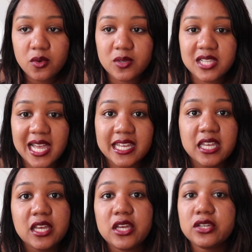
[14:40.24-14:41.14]
was like,
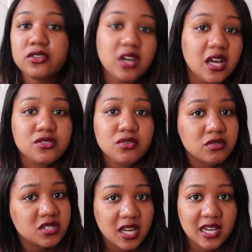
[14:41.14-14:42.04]
you can't
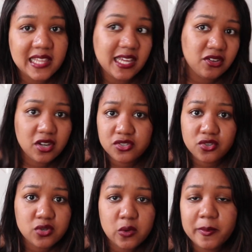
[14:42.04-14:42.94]
talk to her like that, you can't
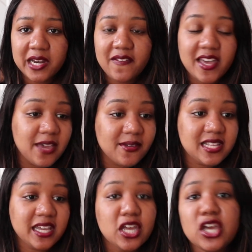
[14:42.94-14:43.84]
talk to a woman like that. He was
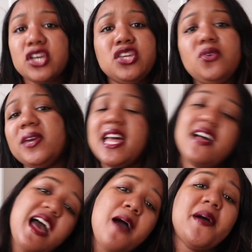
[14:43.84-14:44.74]
like, you get
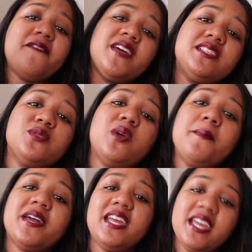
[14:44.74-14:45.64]
out of my face as well,
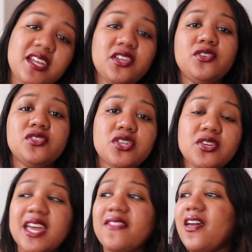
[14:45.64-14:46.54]
I'm gonna hit you
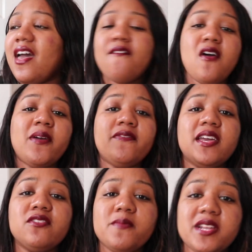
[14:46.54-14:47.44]
too, get the F out of my
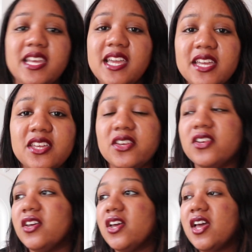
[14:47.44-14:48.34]
face, I'm gonna hit
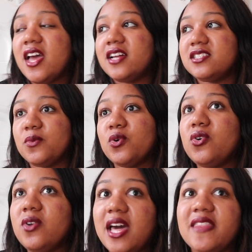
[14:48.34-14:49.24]
you. And so we're
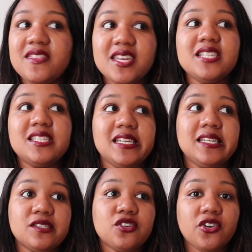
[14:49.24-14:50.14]
all like, this
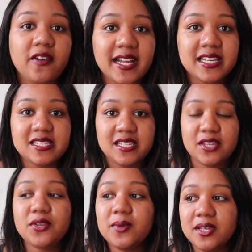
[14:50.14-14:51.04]
is
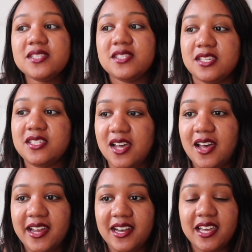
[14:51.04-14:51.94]
crazy, who is this
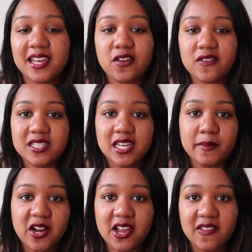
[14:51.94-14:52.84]
guy? Like, and obviously in
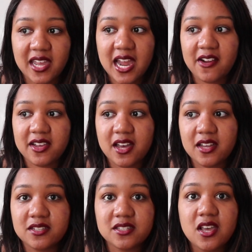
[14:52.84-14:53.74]
America they carry
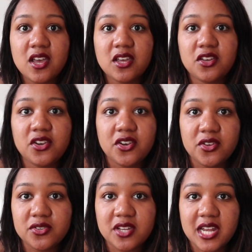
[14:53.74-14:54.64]
guns, you don't
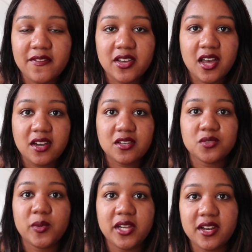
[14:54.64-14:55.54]
know who's gonna have a gun
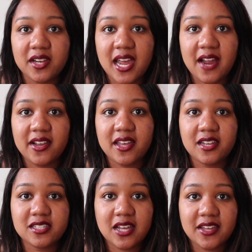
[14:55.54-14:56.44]
because we don't carry
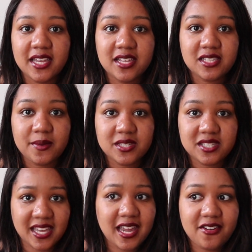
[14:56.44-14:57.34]
guns out here, so it's
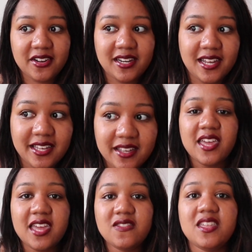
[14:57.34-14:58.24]
scary. Like,
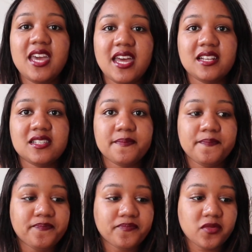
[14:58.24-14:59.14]
in the end,
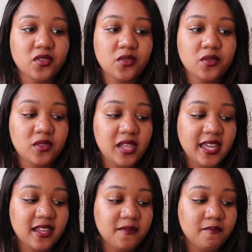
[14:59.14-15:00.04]

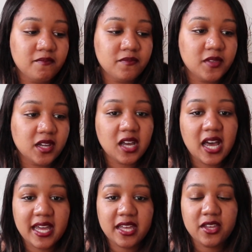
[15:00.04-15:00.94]
like, the
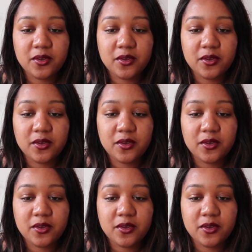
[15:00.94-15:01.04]
guy